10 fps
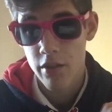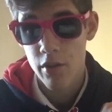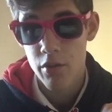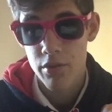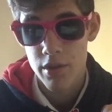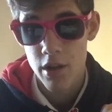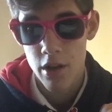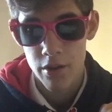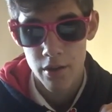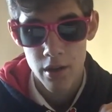her own
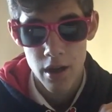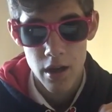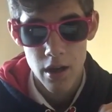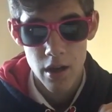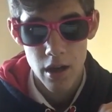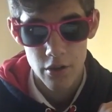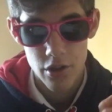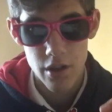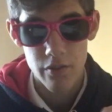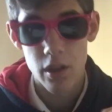stuff. And
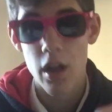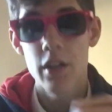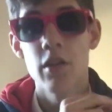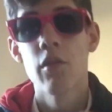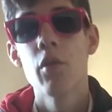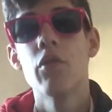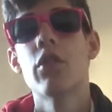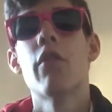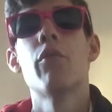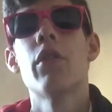she even likes her own
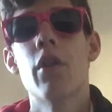stuff with